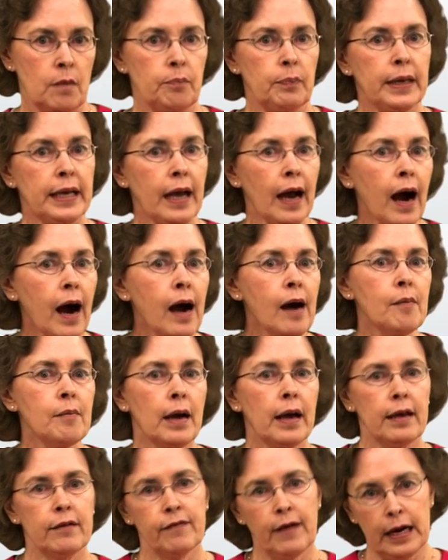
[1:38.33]
become
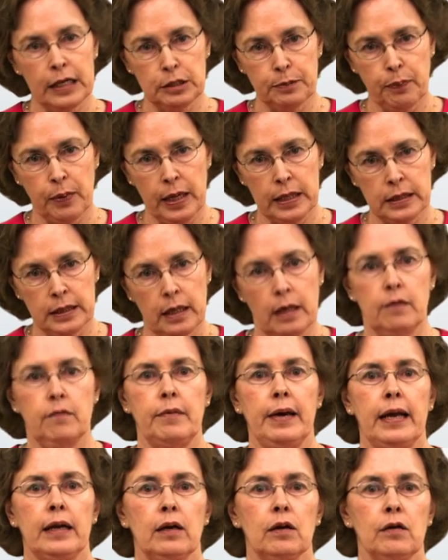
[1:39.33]
a vice president of
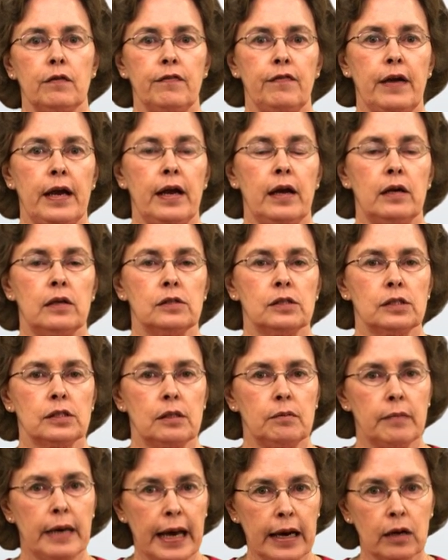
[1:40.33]
medical affairs,
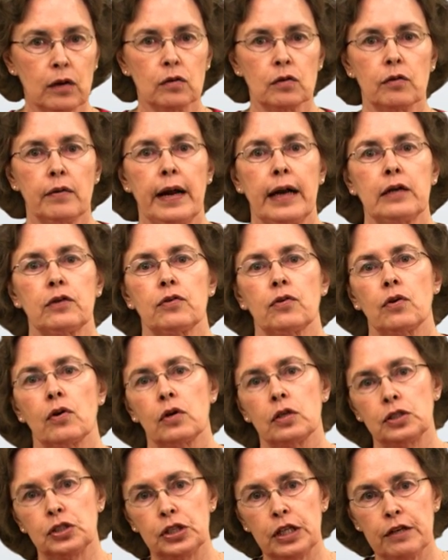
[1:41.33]
a medical director,
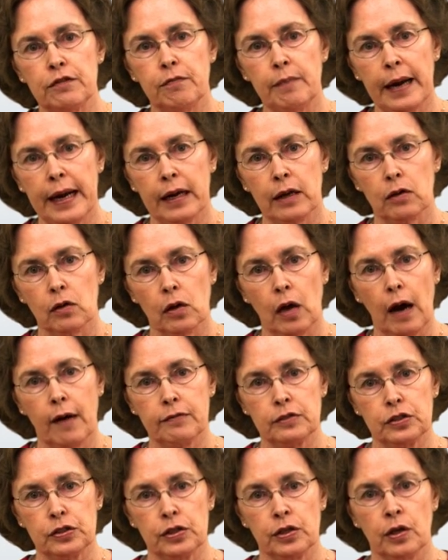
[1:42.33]
or a chief medical
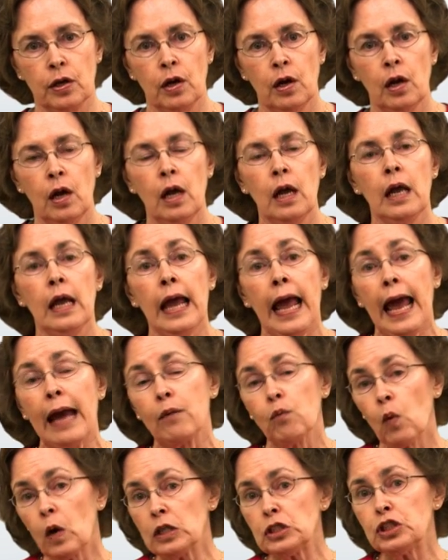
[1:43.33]
officer,
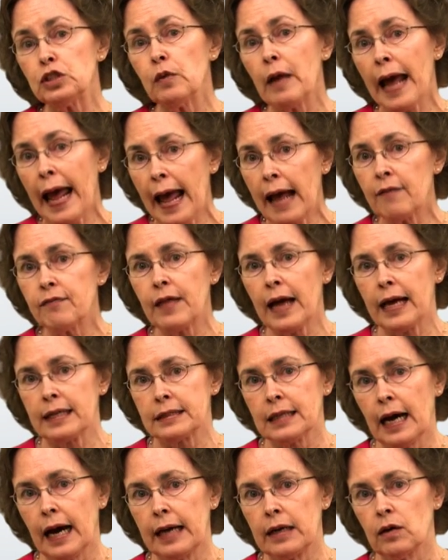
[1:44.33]
and once you have that
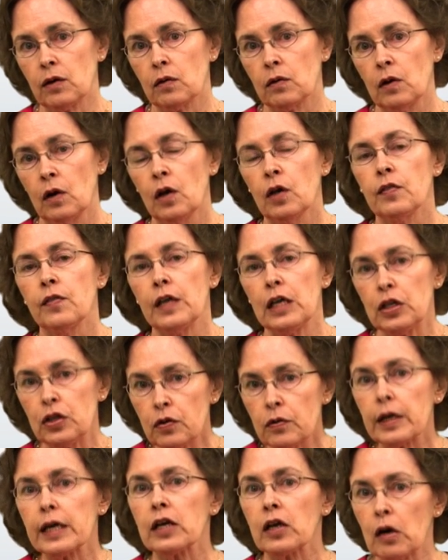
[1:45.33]
title, then
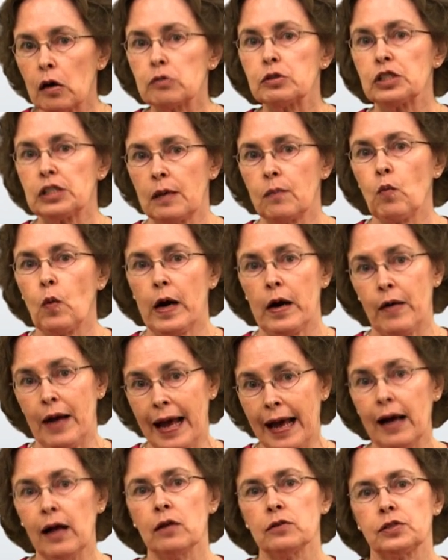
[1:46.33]
you can go somewhere
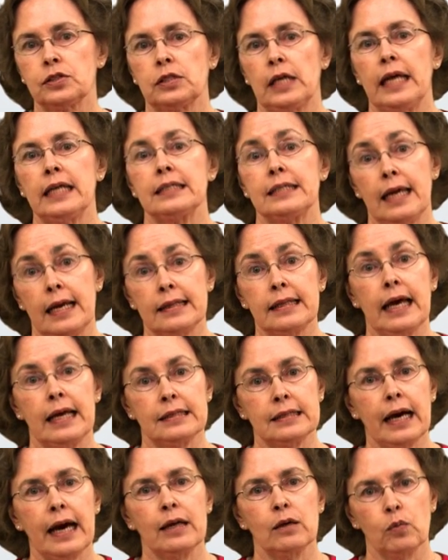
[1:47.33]
else and take
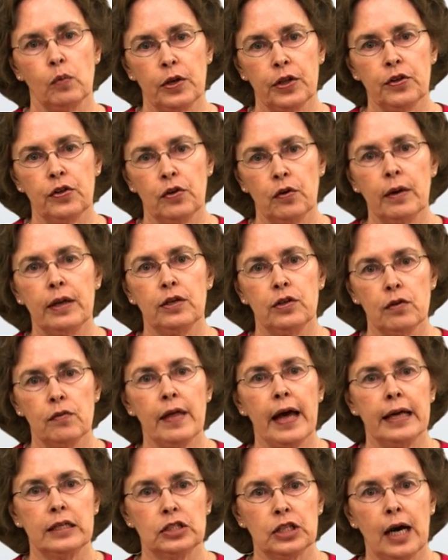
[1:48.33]
that title with you and do
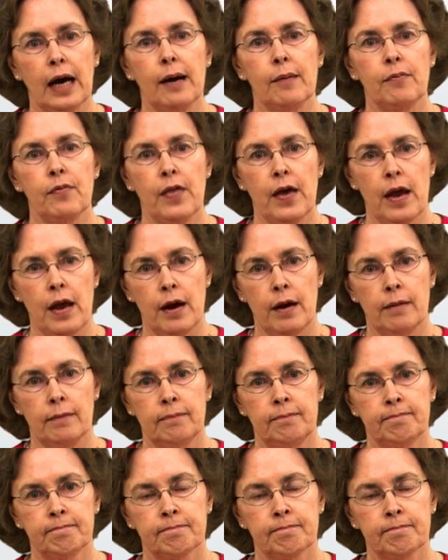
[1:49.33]
that job there.